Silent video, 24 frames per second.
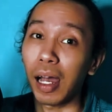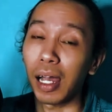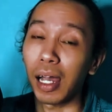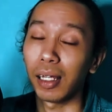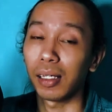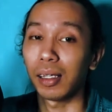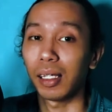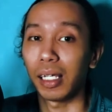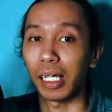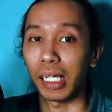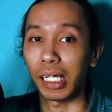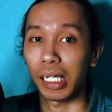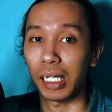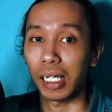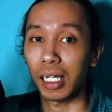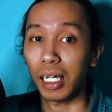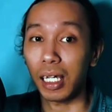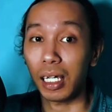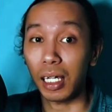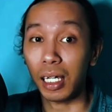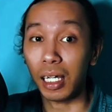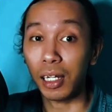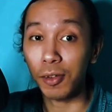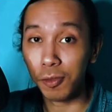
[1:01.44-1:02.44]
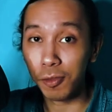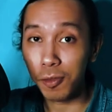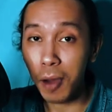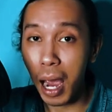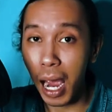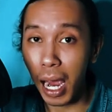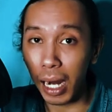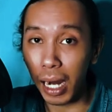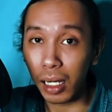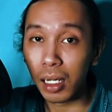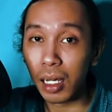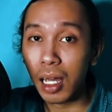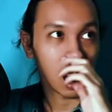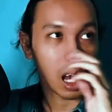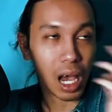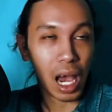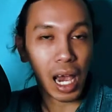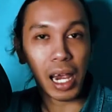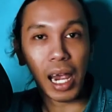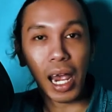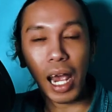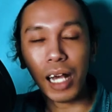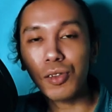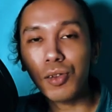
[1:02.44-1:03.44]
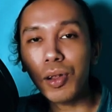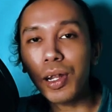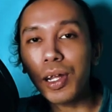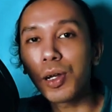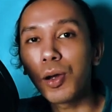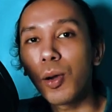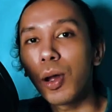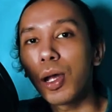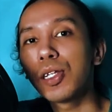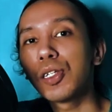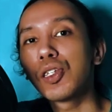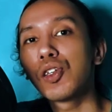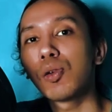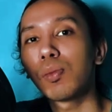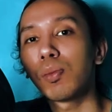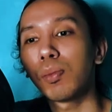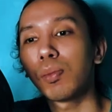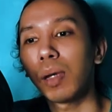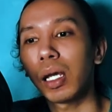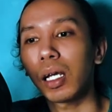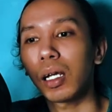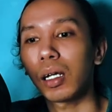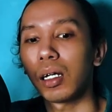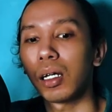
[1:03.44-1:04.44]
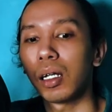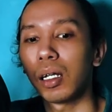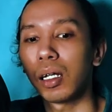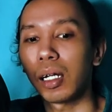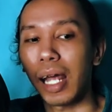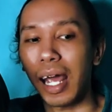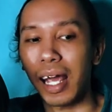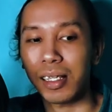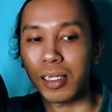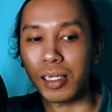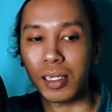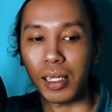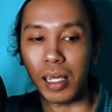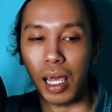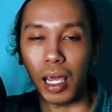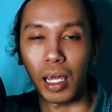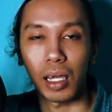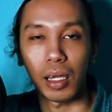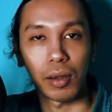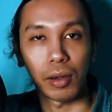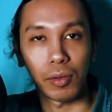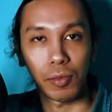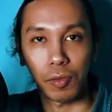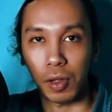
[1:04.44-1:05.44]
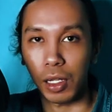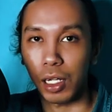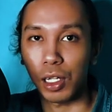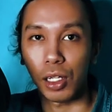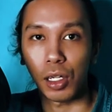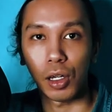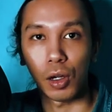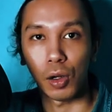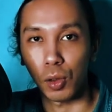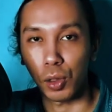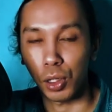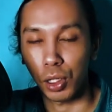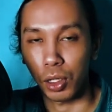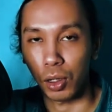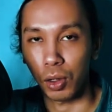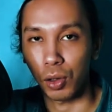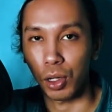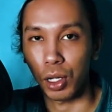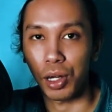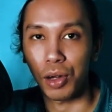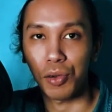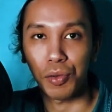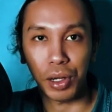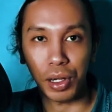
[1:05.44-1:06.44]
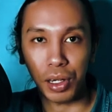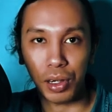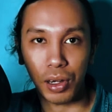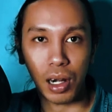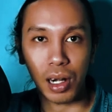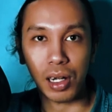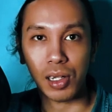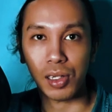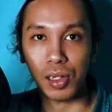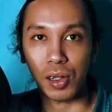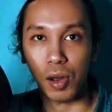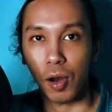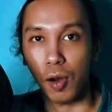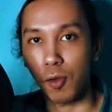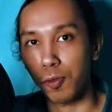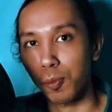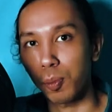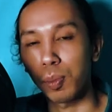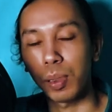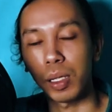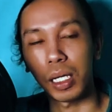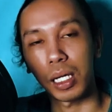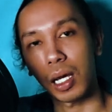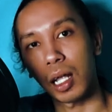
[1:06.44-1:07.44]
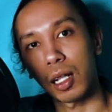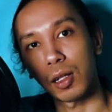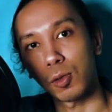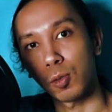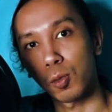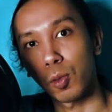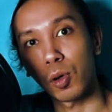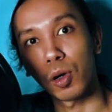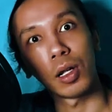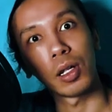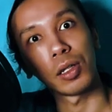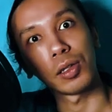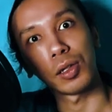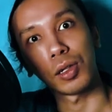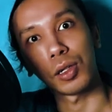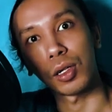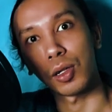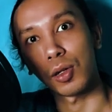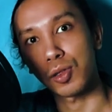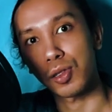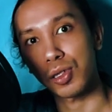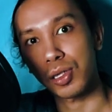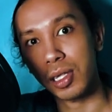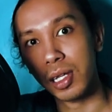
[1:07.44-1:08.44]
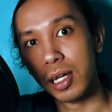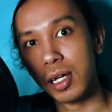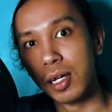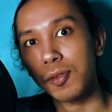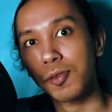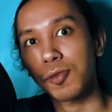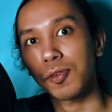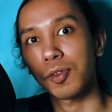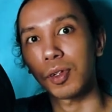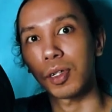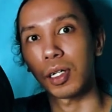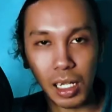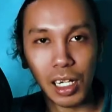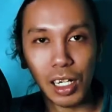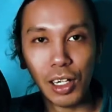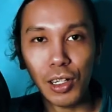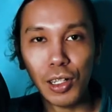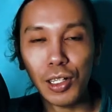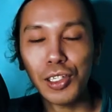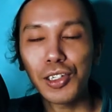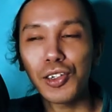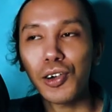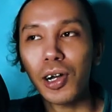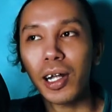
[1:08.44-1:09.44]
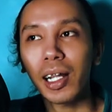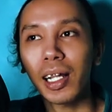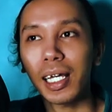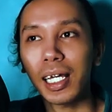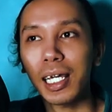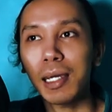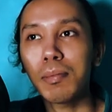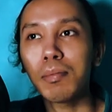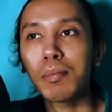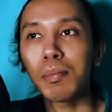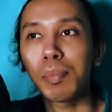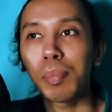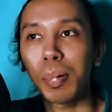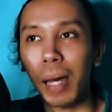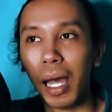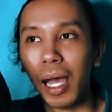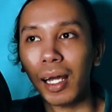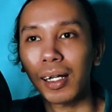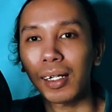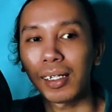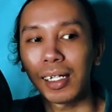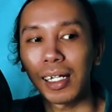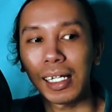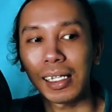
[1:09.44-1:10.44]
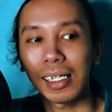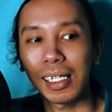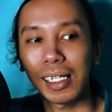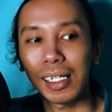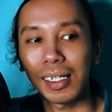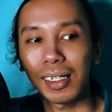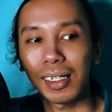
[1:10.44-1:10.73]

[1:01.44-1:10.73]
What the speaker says: I think. In fact, I actually going to make an essay video, in regards of BL world, stuff, the cultural impact that